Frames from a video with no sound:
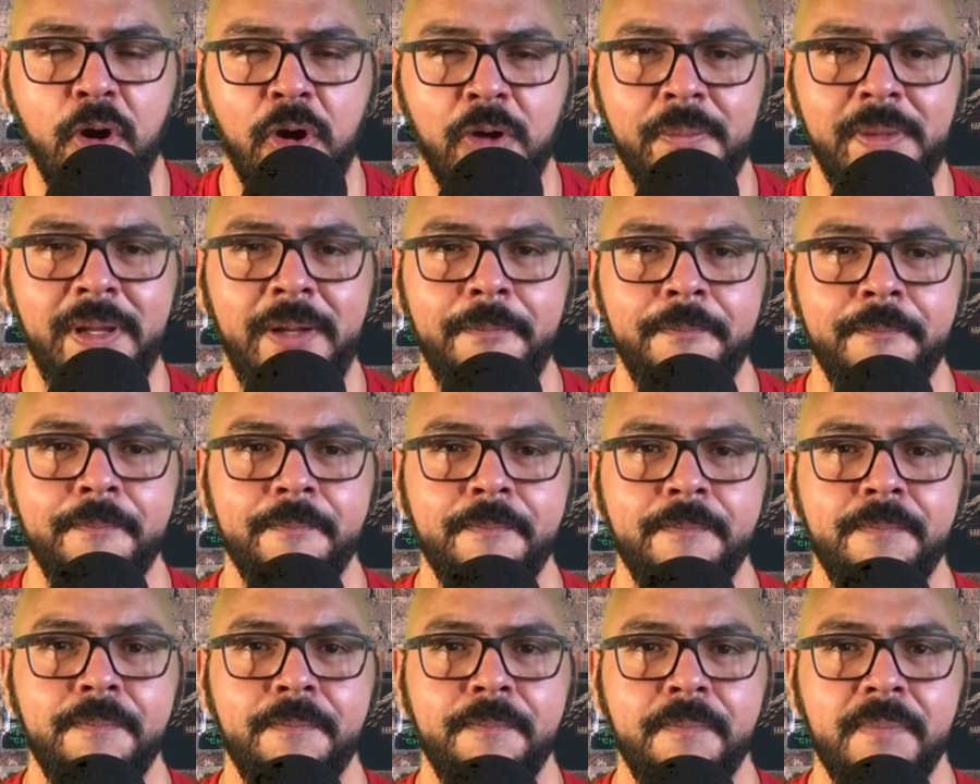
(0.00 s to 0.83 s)
me
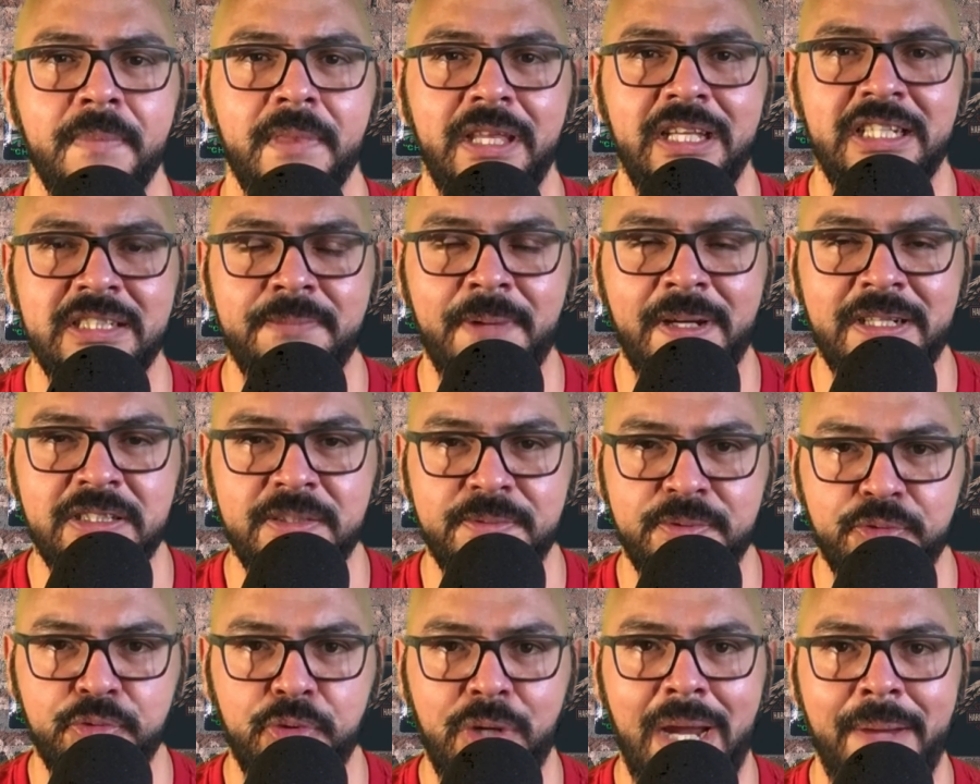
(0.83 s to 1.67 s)
is by
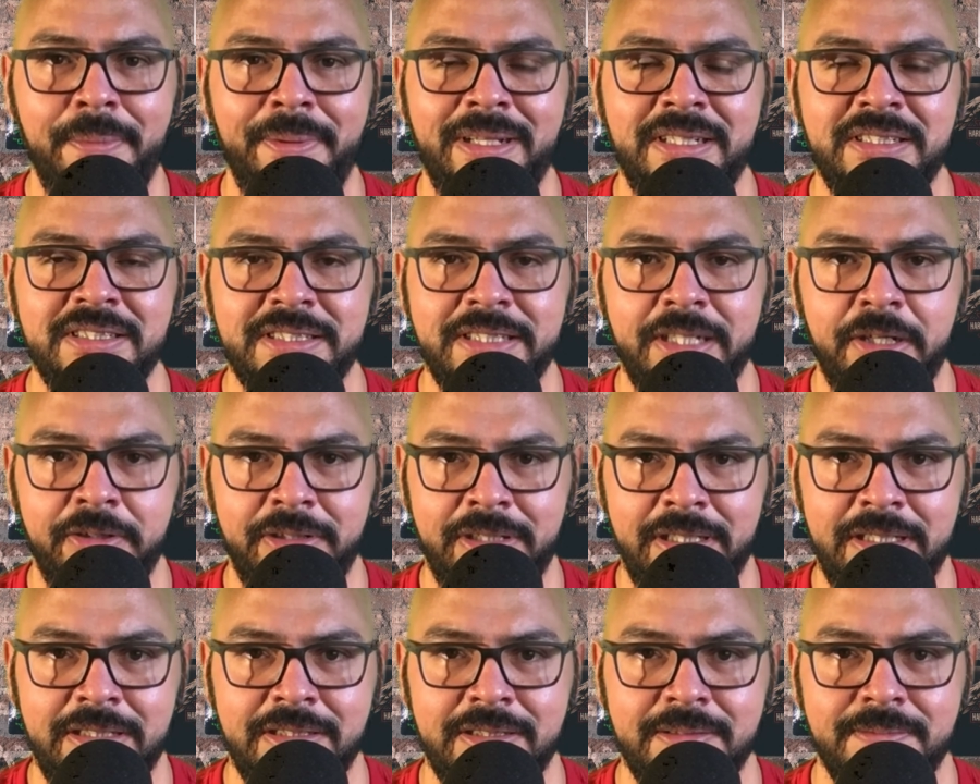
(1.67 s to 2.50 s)
subscribing and sharing
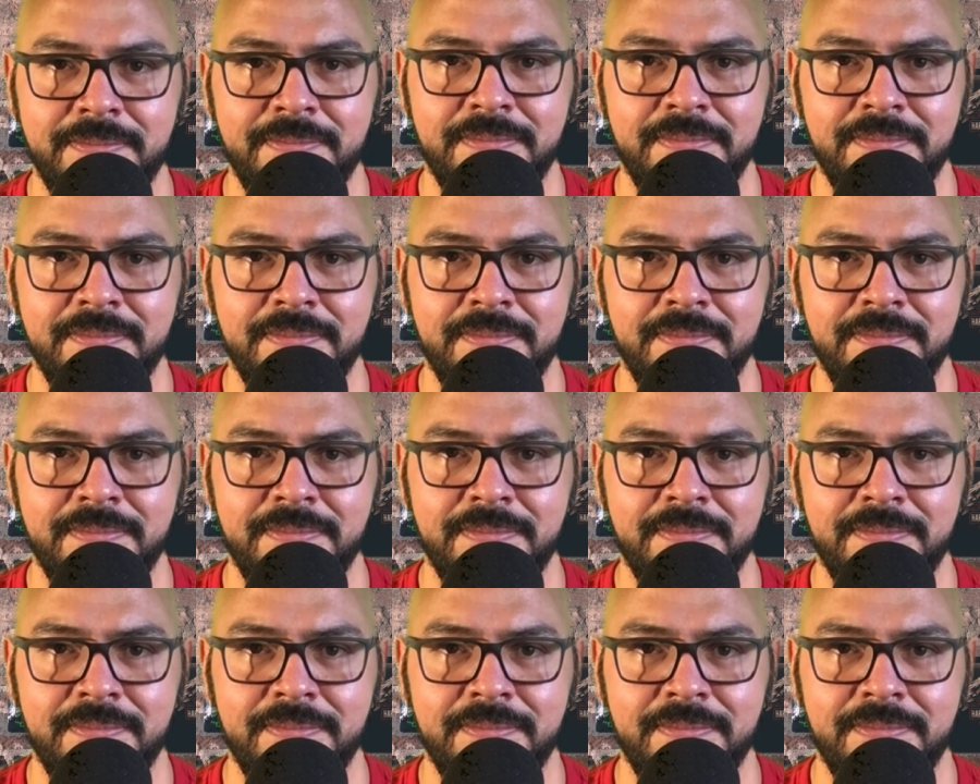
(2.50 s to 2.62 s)
this.